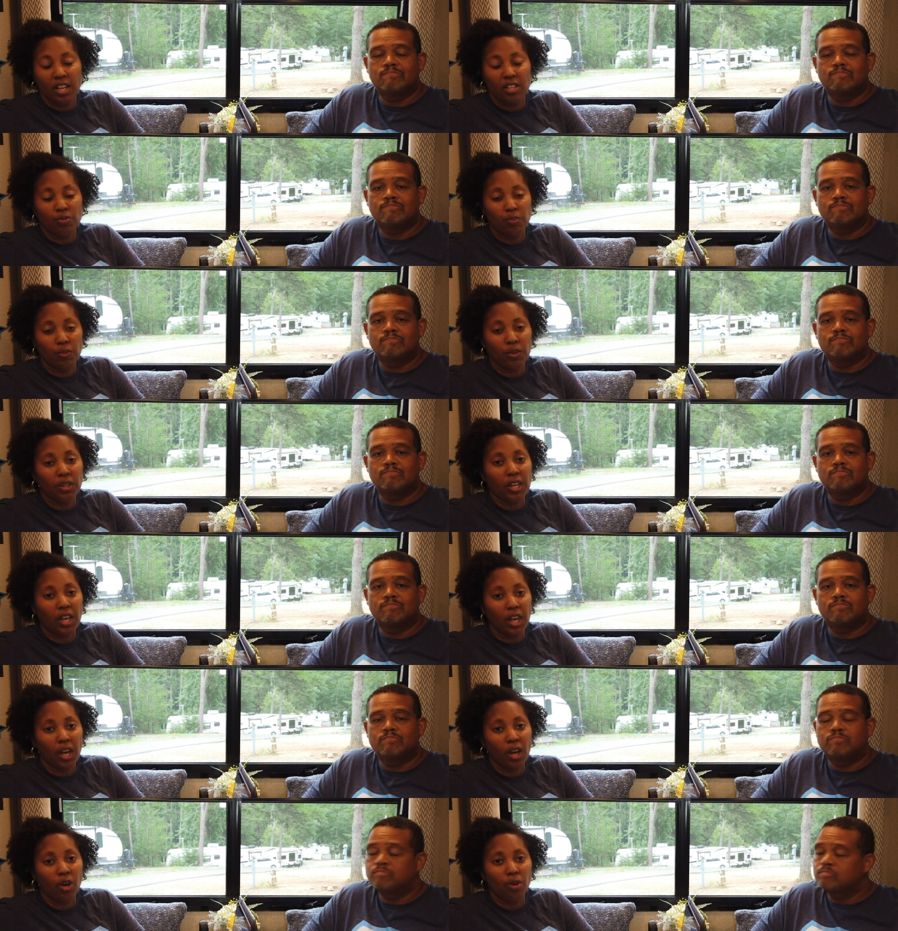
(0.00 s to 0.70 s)
Speaker 1: has
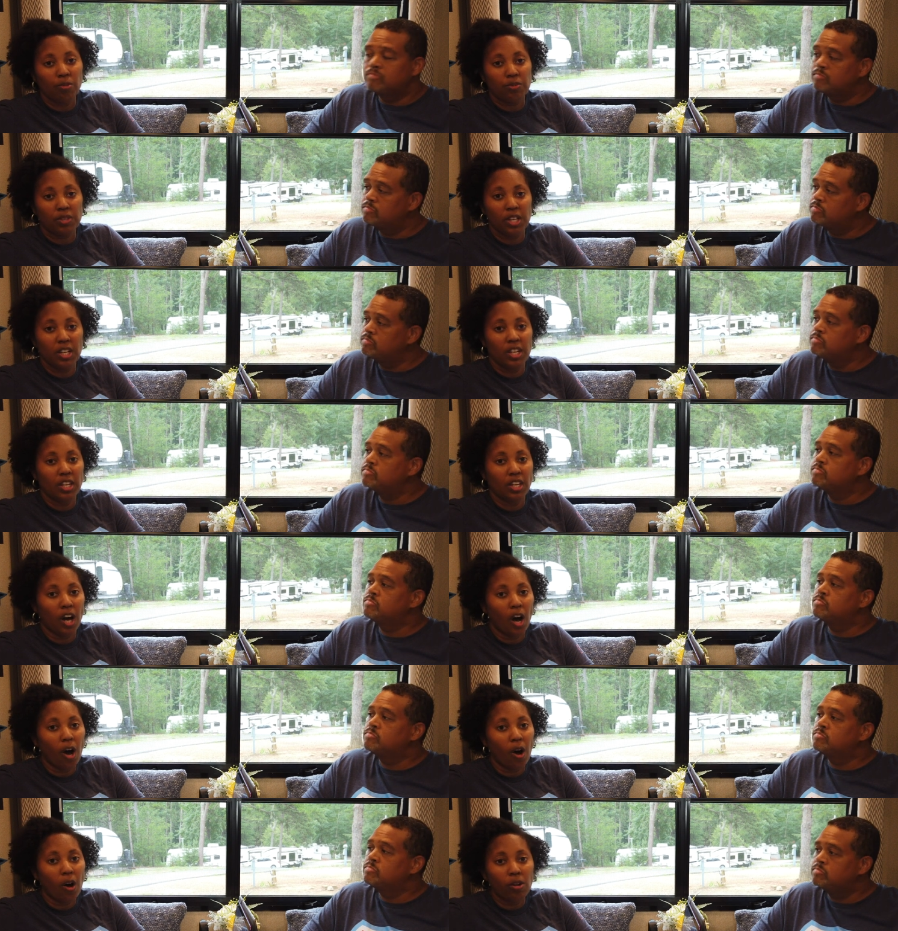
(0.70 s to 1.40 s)
really helped
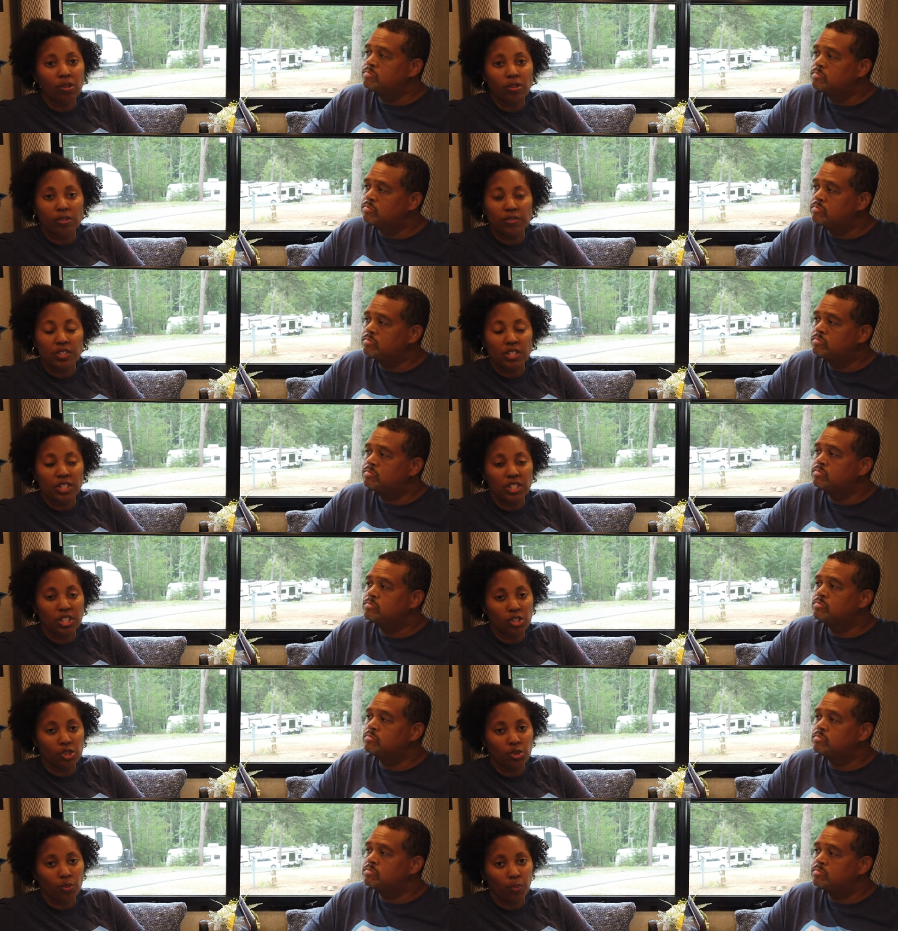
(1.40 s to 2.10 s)
in all of the
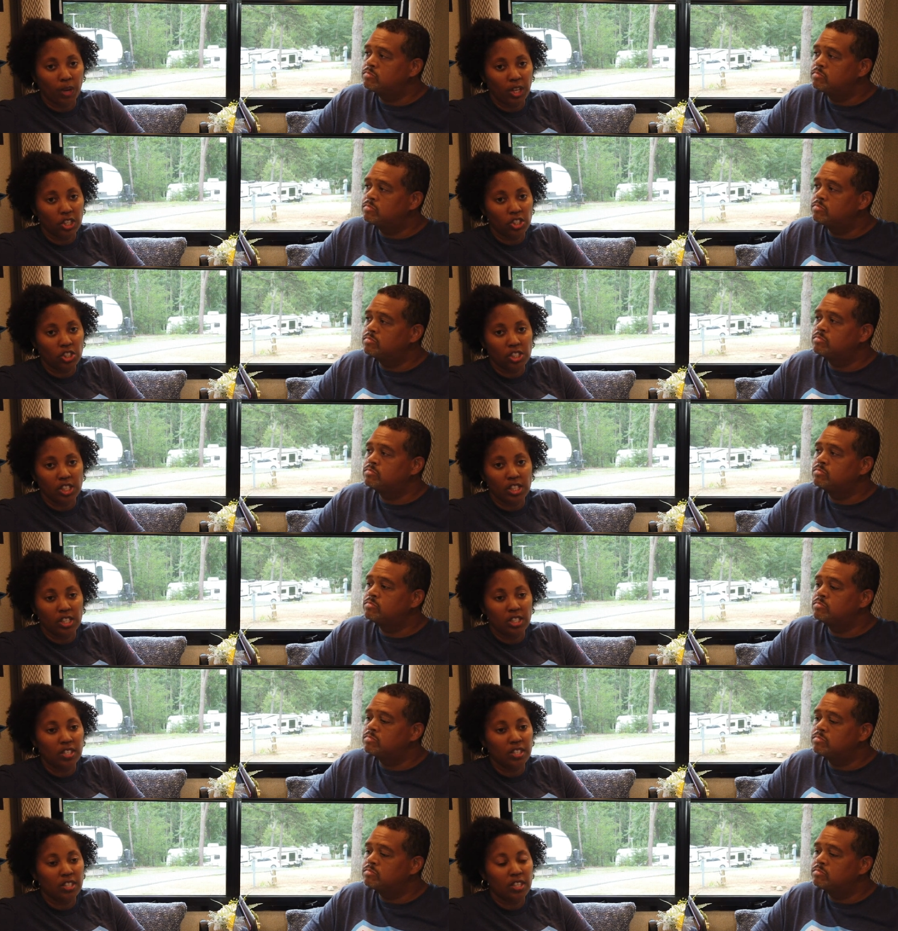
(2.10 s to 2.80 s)

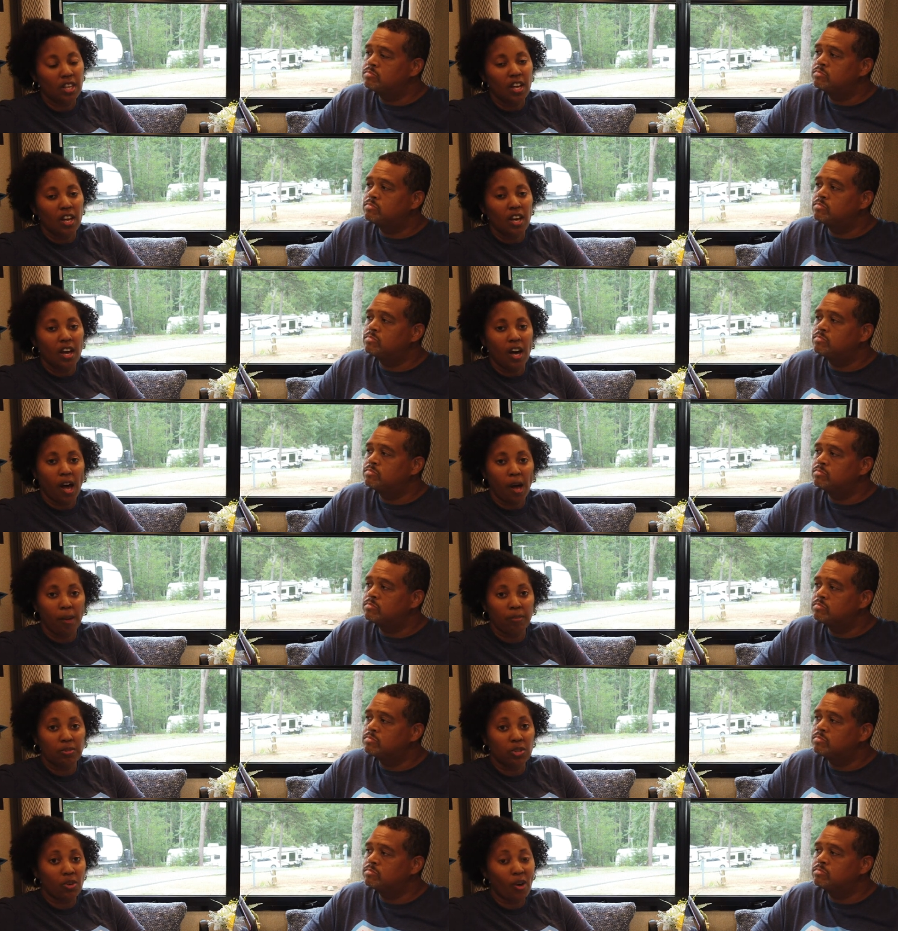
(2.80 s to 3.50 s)
situations.
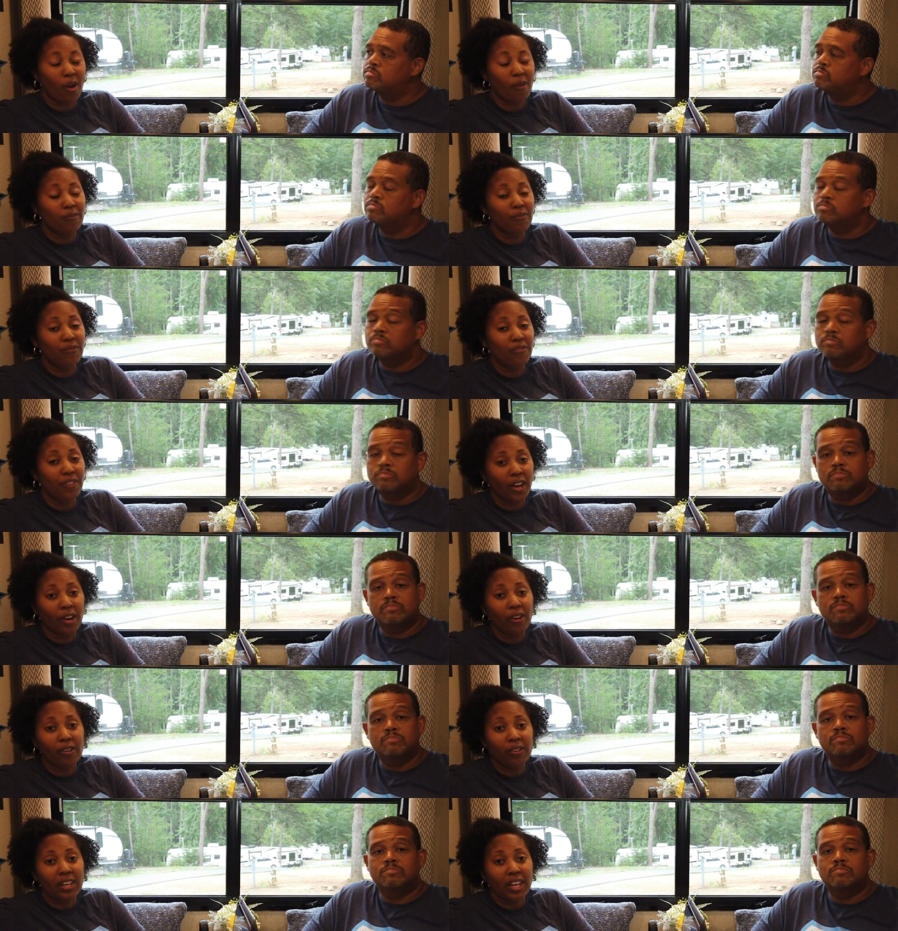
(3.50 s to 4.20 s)
So I'm
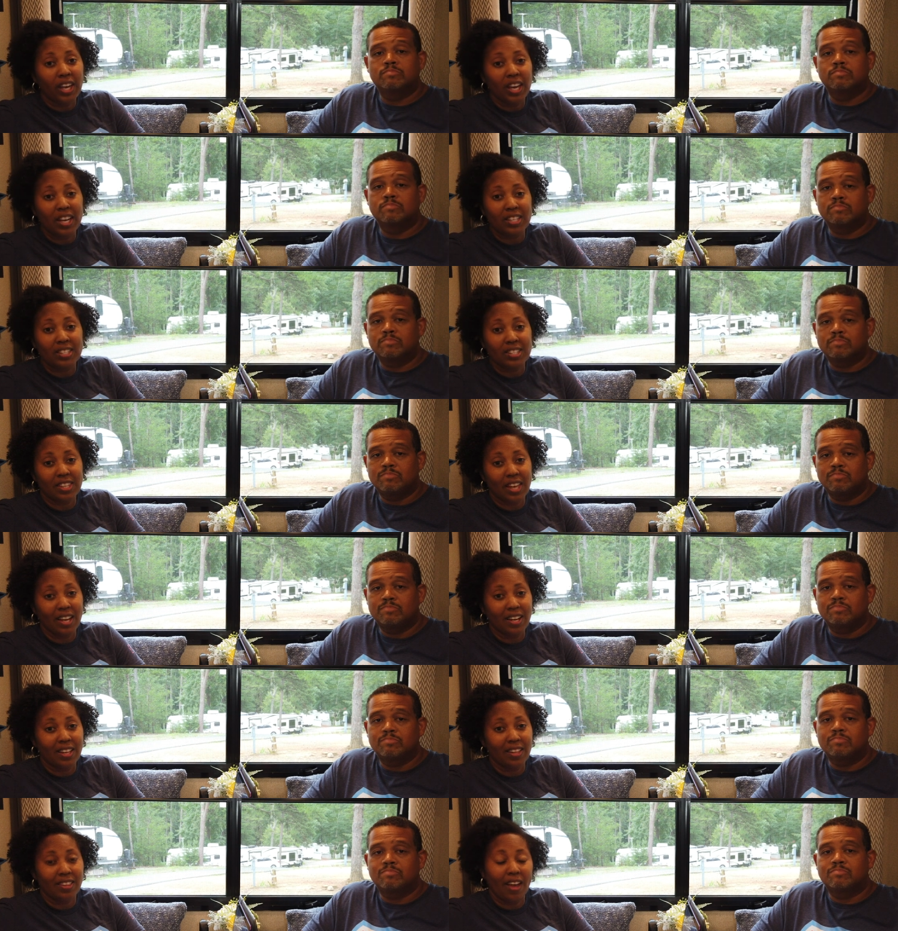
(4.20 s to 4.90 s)
very
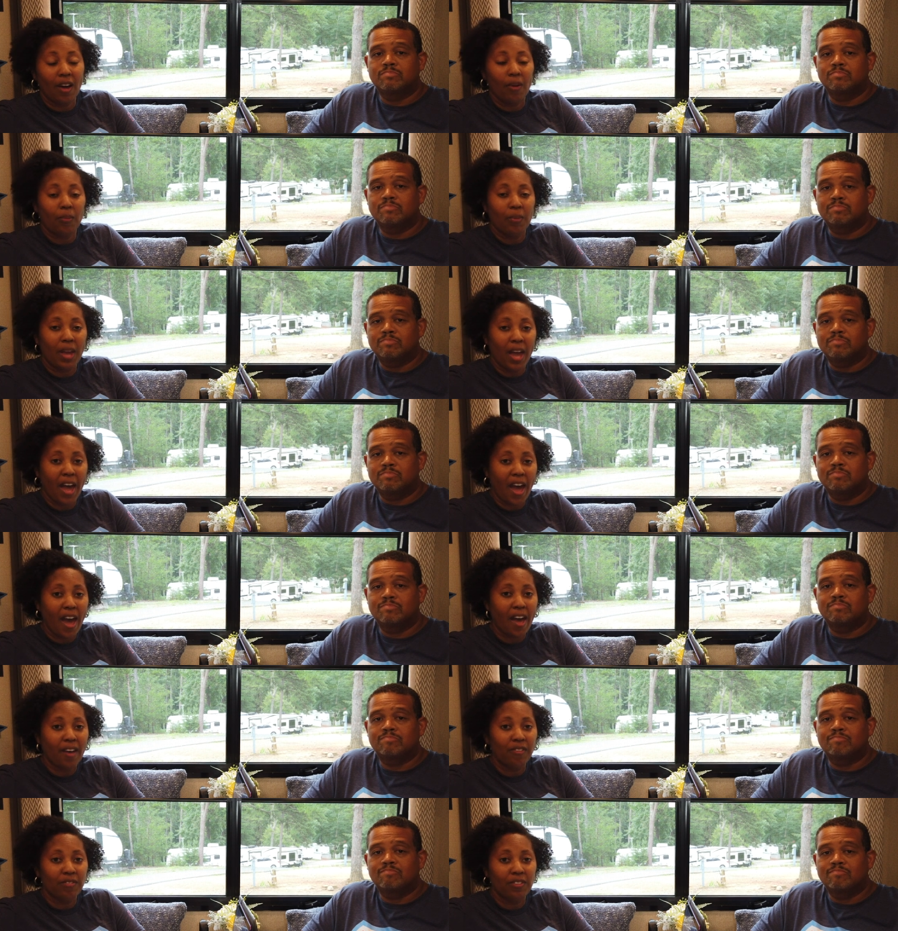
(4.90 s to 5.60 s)
excited that we
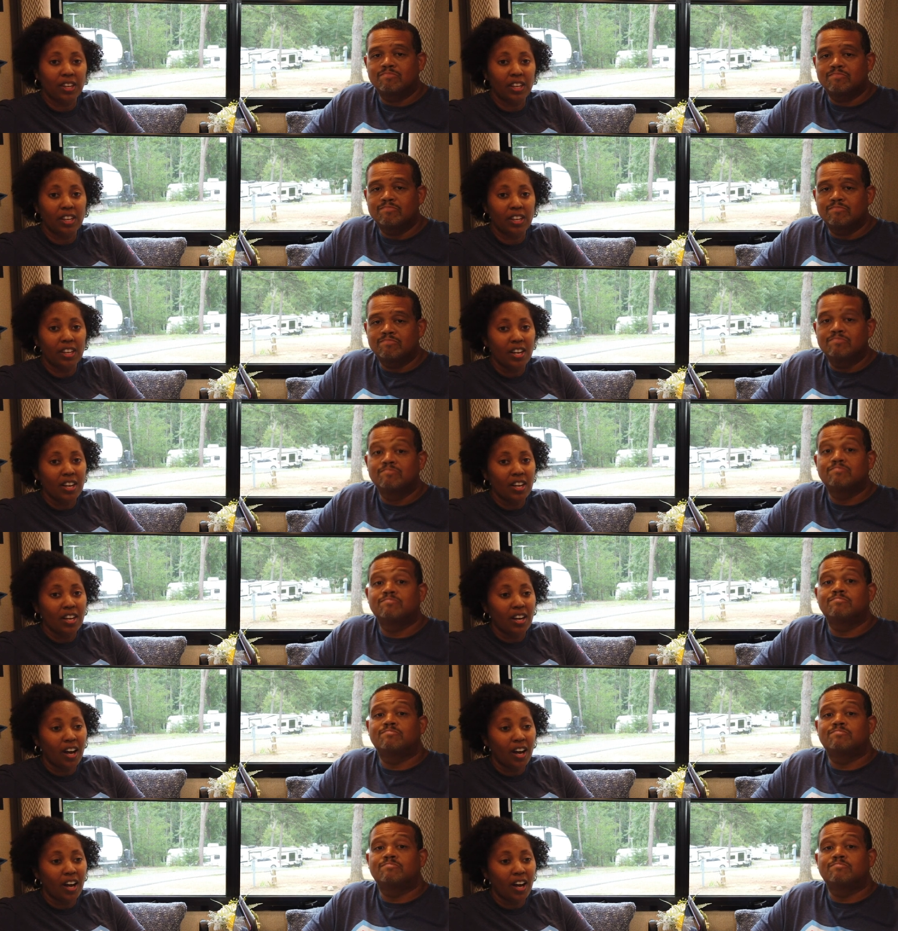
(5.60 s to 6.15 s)
have it.